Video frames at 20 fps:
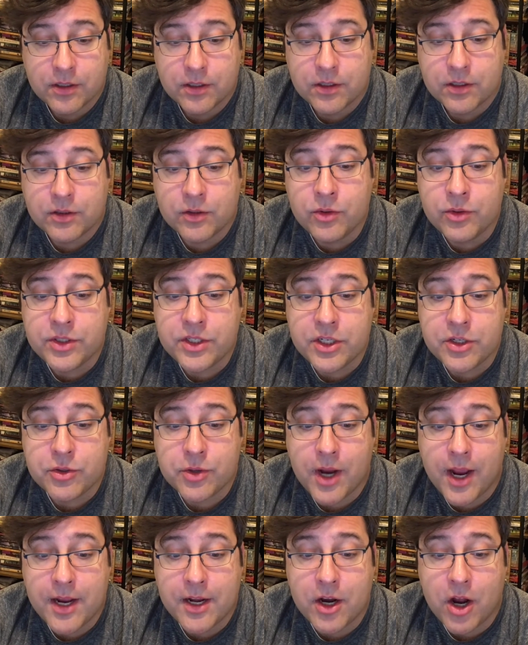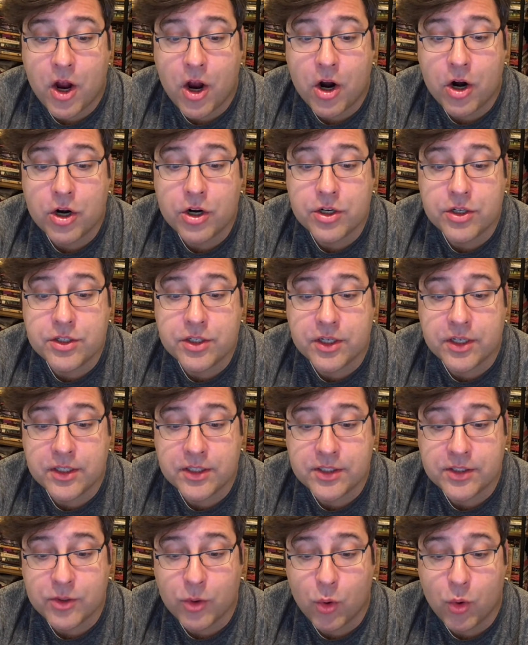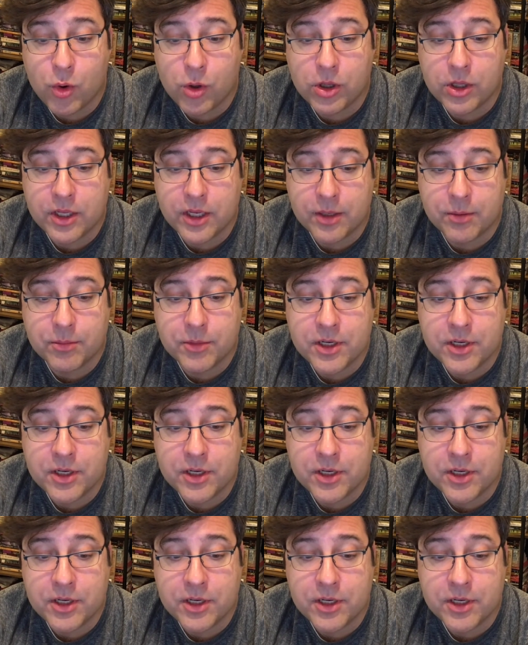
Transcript: Lucy tried hard to console him,